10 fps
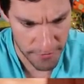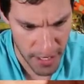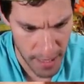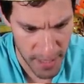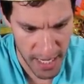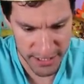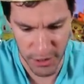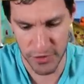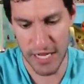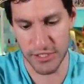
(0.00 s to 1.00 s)
from
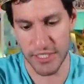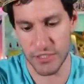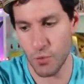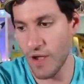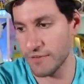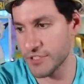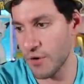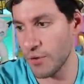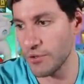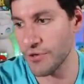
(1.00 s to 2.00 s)
2012.
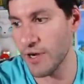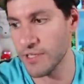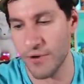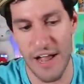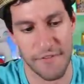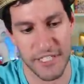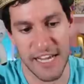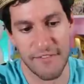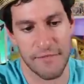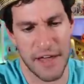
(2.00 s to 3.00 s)
So older holographics have,